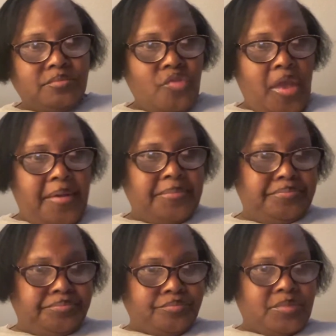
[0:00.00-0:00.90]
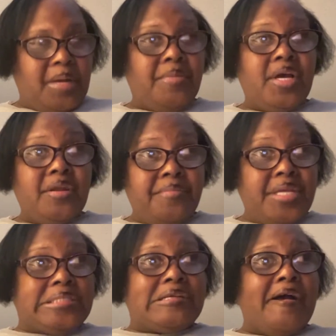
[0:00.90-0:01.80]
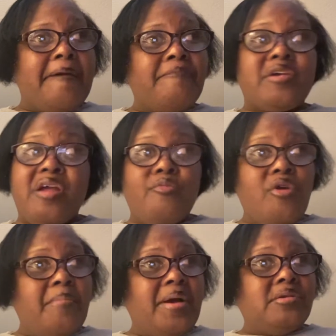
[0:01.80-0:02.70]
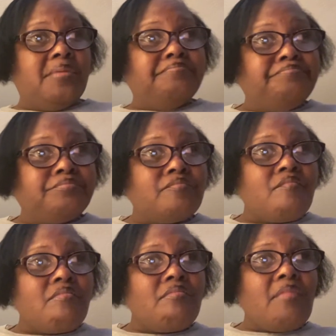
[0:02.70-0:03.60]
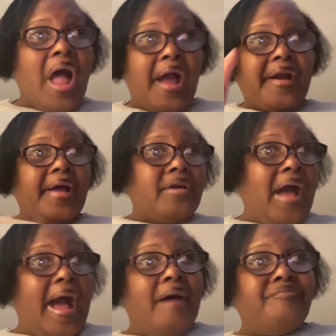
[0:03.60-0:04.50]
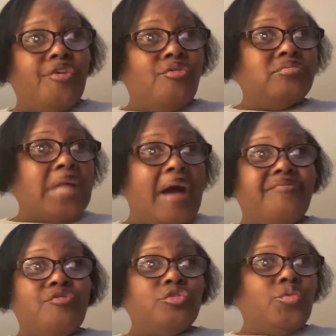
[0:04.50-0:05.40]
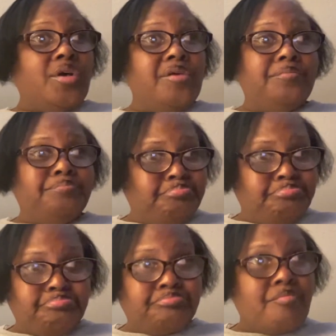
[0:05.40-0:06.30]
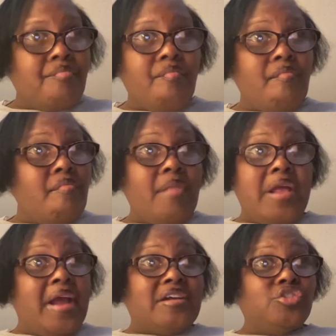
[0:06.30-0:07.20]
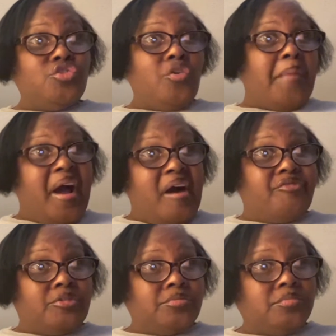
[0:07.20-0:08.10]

Yeah. But in the meantime, we can't worry about them. I got an iPhone, iPhone 12. And I can do it on my iPhone.